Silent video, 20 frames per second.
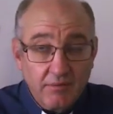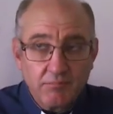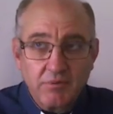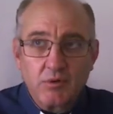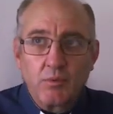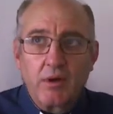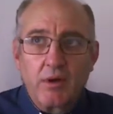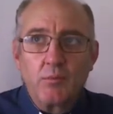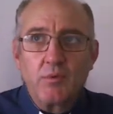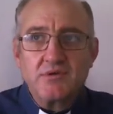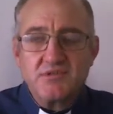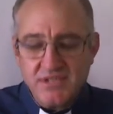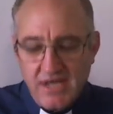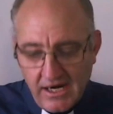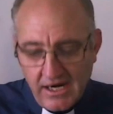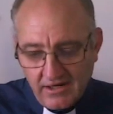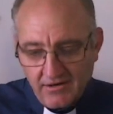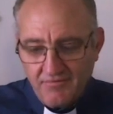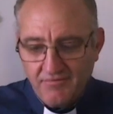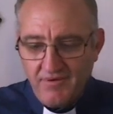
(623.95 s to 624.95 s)
But when we
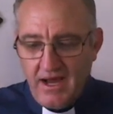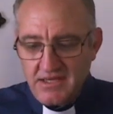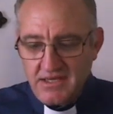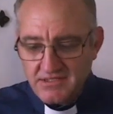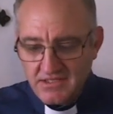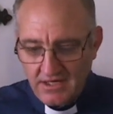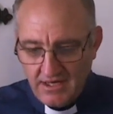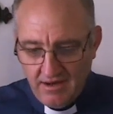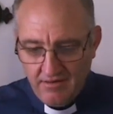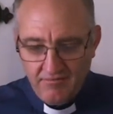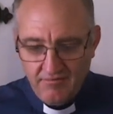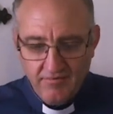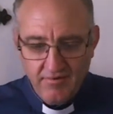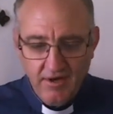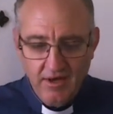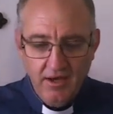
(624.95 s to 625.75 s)
sacrifice love